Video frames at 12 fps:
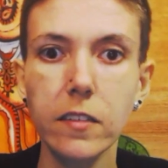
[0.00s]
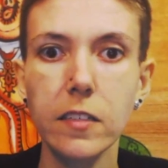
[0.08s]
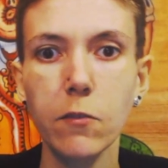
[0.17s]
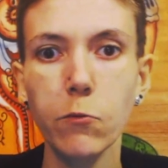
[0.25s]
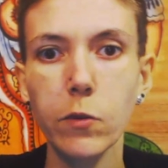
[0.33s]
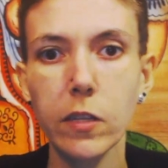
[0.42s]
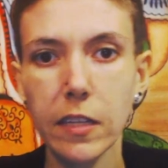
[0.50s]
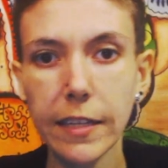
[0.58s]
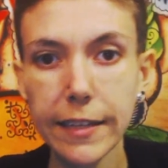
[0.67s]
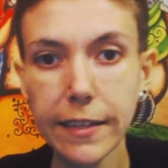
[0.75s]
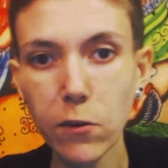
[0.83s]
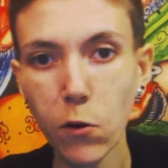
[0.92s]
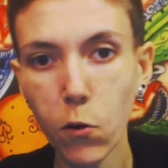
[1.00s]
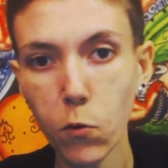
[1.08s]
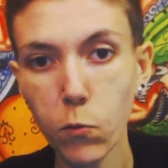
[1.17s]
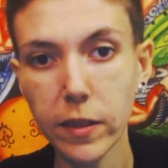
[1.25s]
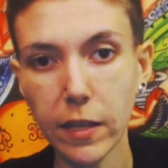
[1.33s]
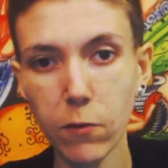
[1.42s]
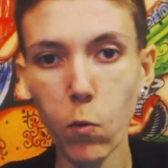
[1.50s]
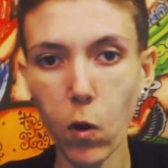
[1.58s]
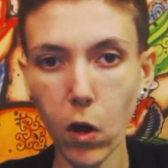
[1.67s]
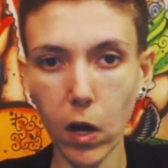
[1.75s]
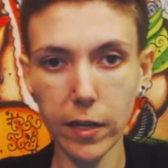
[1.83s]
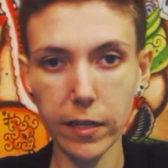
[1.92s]
because like with an eagle when they
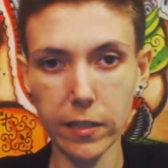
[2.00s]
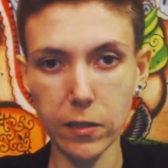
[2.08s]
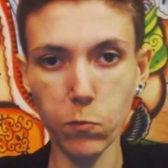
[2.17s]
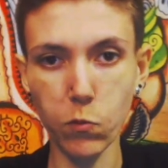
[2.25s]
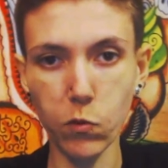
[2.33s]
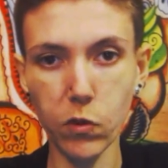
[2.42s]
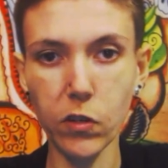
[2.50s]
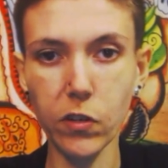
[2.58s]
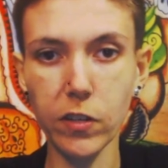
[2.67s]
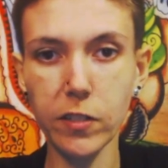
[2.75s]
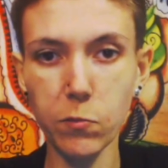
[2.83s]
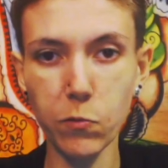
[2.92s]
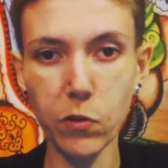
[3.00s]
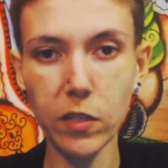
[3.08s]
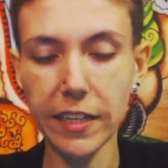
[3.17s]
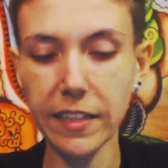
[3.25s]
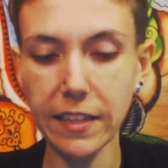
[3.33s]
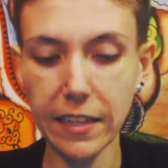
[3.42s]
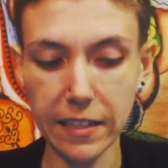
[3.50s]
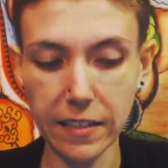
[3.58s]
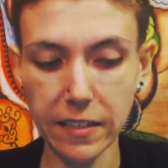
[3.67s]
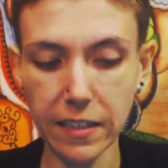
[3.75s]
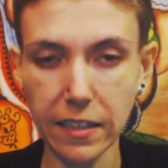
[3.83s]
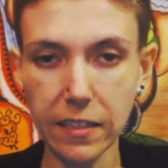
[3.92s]
walk, it's more like
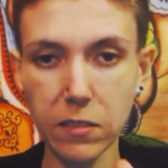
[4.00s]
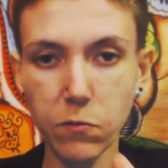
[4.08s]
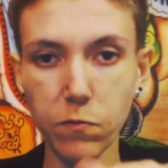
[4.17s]
this, like